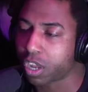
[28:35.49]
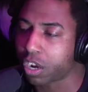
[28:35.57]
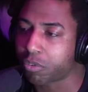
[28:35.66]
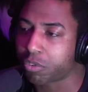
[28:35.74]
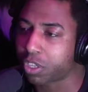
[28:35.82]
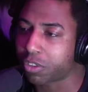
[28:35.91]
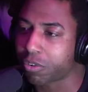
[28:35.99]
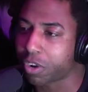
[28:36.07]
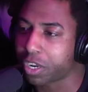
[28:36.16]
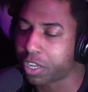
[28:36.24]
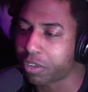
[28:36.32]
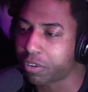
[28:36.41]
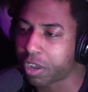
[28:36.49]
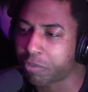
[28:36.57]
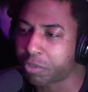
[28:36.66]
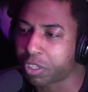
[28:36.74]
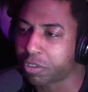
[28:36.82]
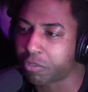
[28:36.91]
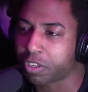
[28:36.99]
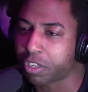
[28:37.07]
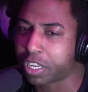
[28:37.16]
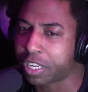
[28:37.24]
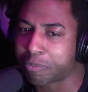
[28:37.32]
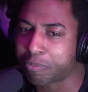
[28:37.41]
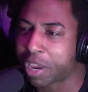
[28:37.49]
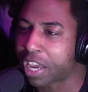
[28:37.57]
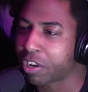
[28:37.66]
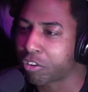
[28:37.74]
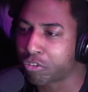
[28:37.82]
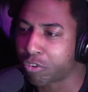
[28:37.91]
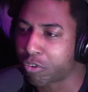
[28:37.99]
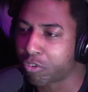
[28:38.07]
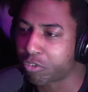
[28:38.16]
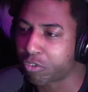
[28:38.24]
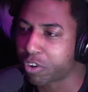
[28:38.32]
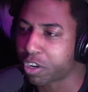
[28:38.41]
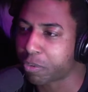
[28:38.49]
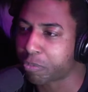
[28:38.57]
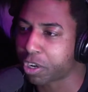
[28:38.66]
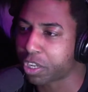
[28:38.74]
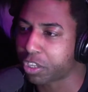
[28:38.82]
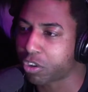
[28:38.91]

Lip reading: I don't think there are any managers or anybody